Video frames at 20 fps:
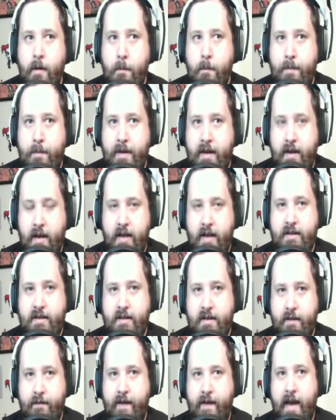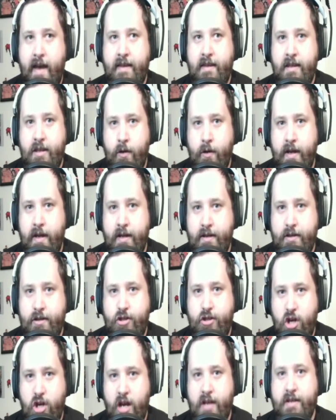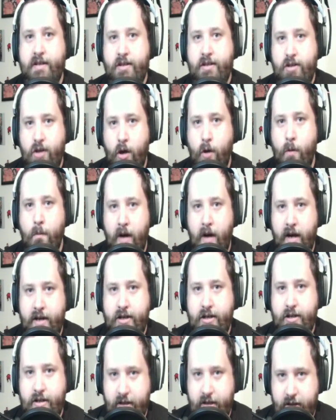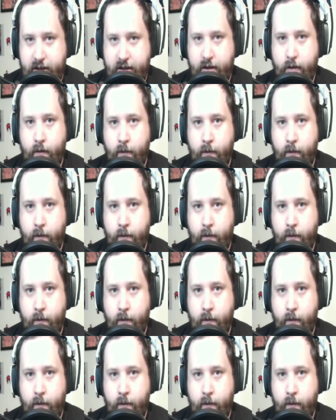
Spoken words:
because of the fact that there is just so much to do.